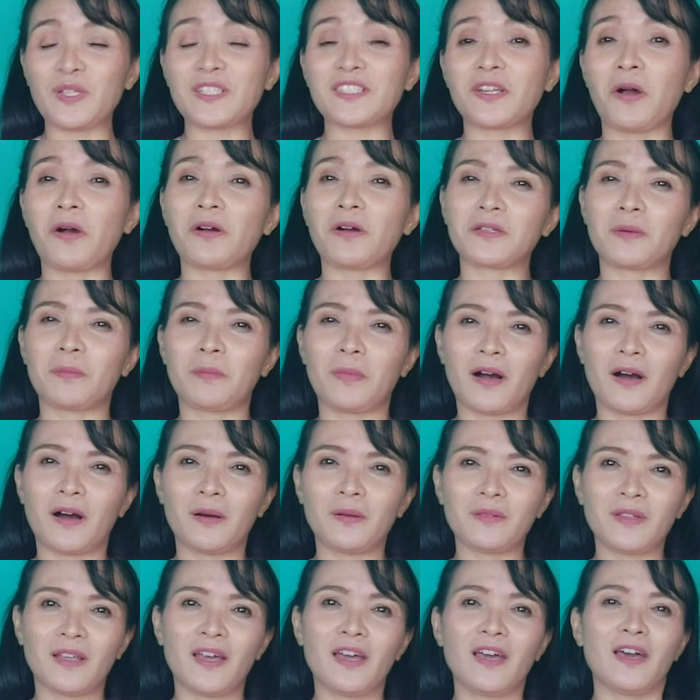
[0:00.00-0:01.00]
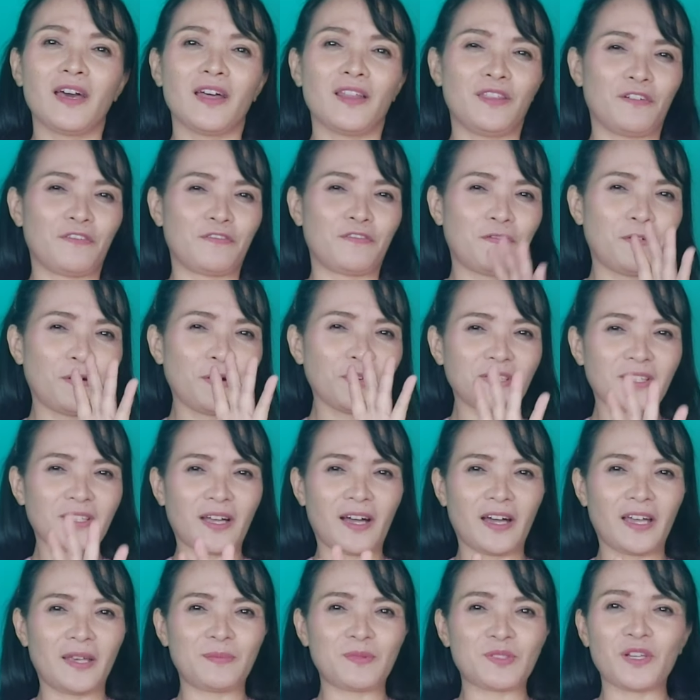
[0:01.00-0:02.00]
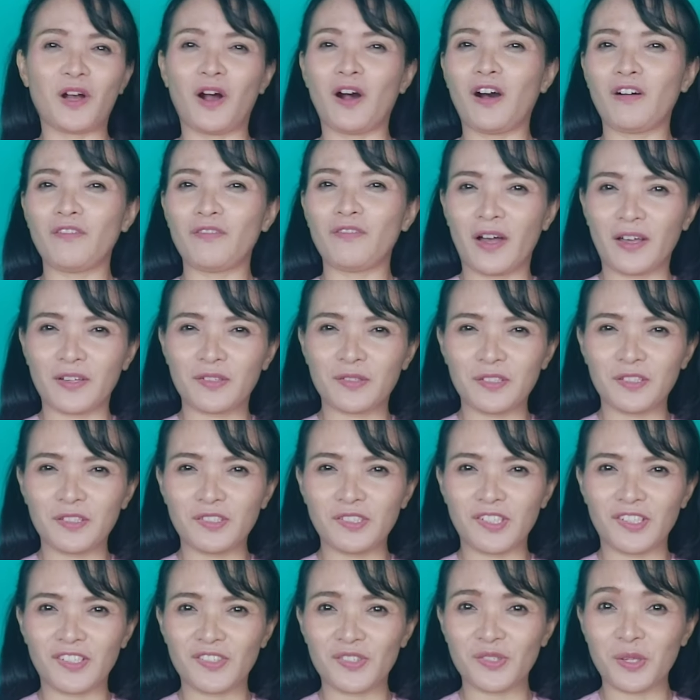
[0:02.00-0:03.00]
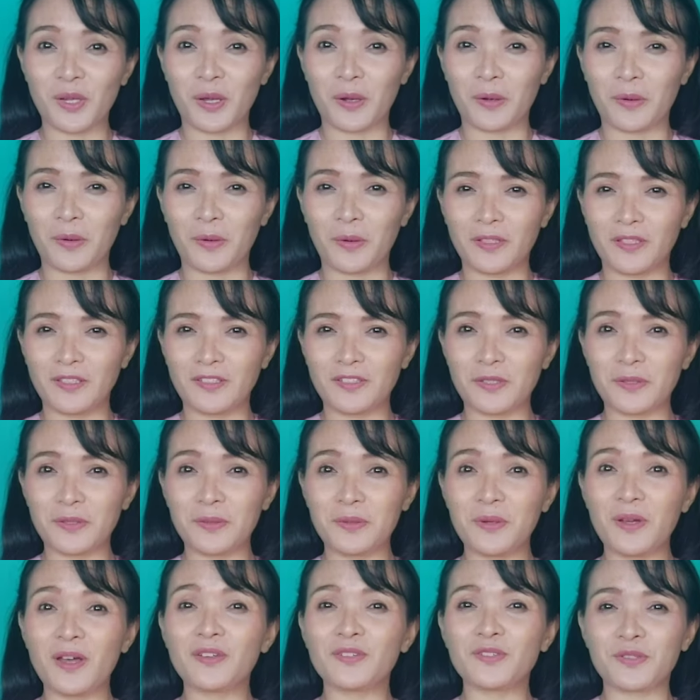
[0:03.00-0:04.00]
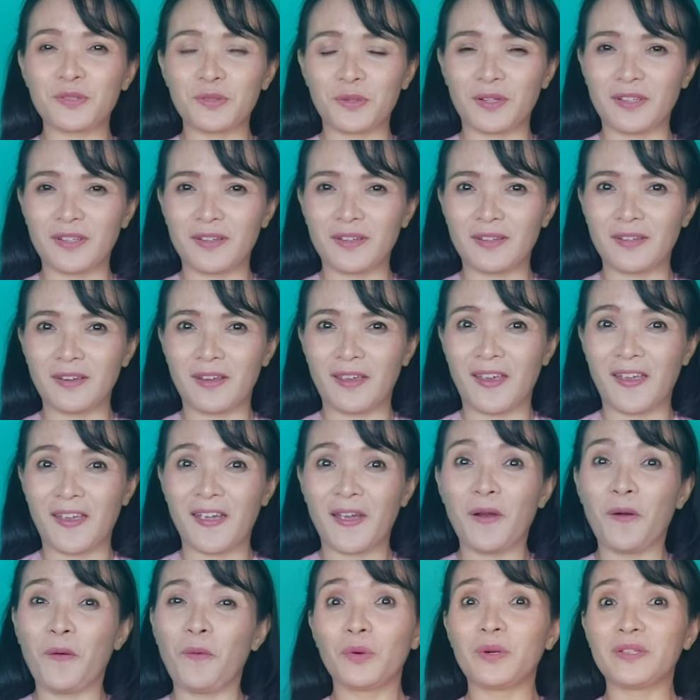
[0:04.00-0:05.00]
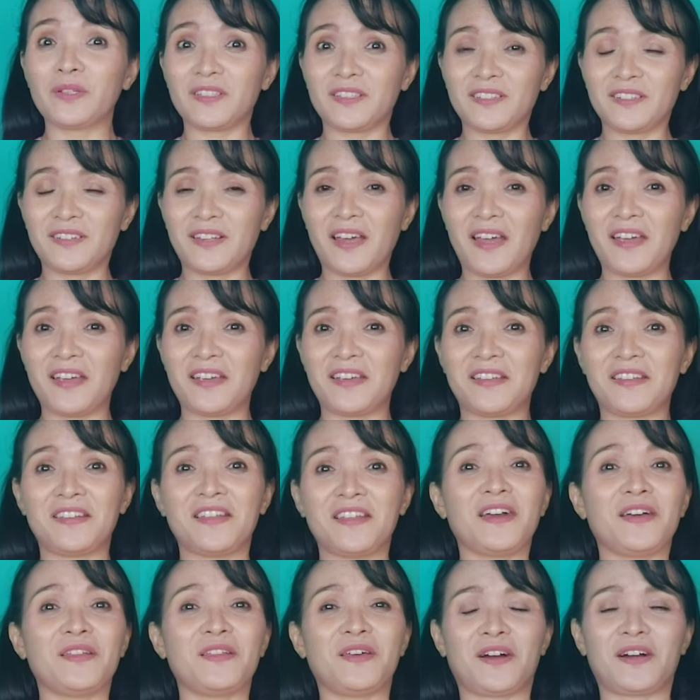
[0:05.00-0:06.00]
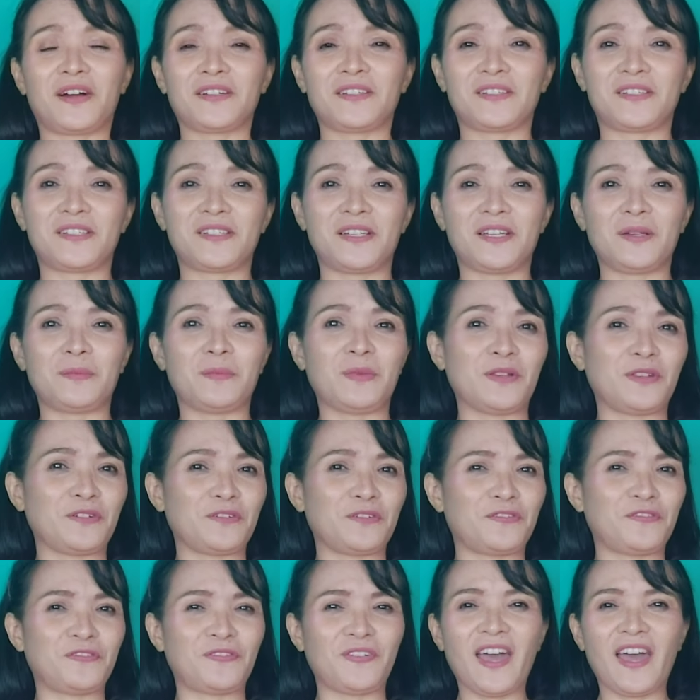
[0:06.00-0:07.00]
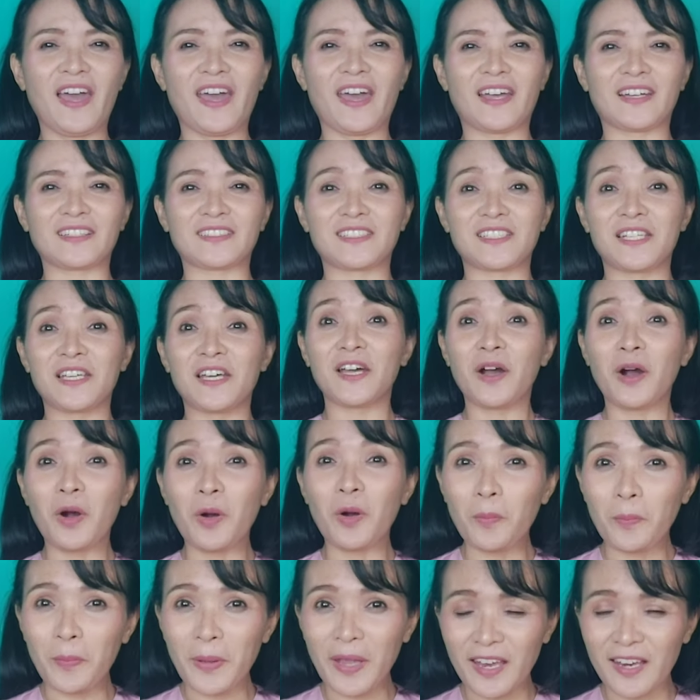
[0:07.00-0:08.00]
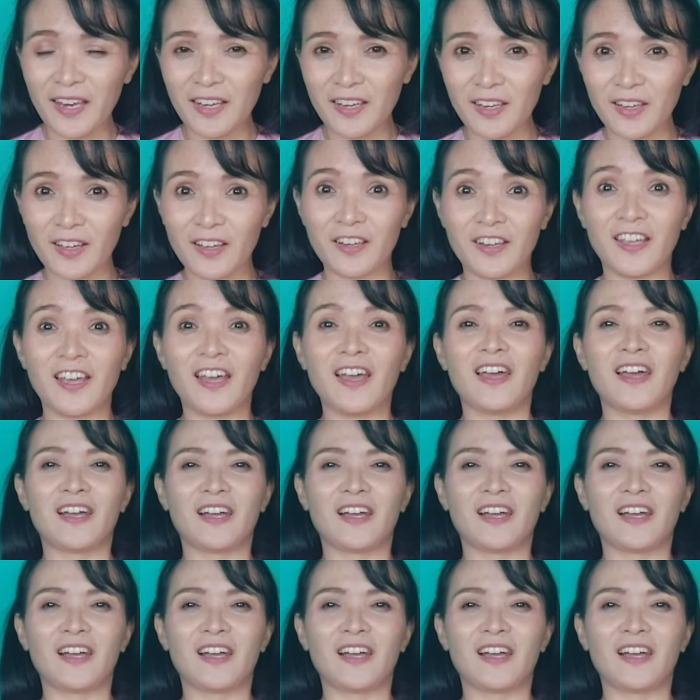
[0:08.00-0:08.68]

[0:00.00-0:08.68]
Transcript: we talked about the 4 types of assertions according to certainty. What are they? They are the statement of fact, opinion,